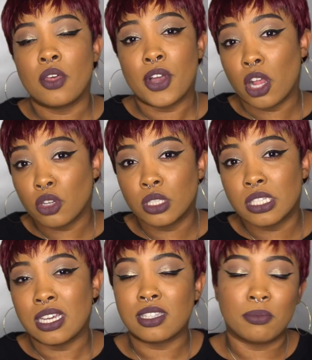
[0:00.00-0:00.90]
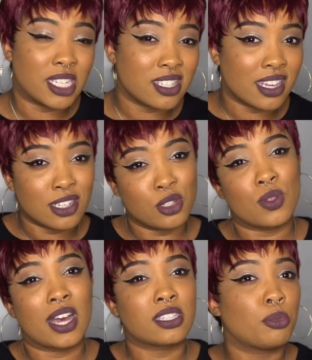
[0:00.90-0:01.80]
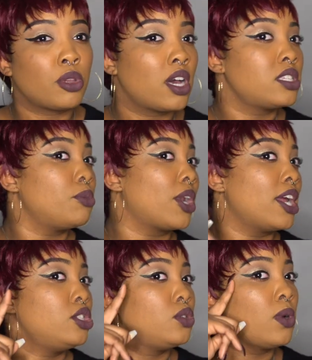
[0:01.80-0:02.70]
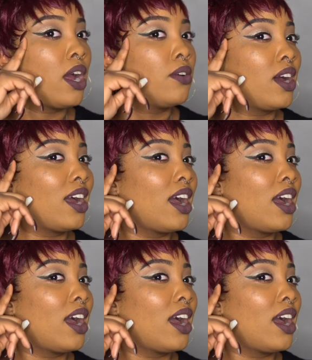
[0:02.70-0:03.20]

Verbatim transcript: The color looks nice on my skin, so that's a plus, but I do have,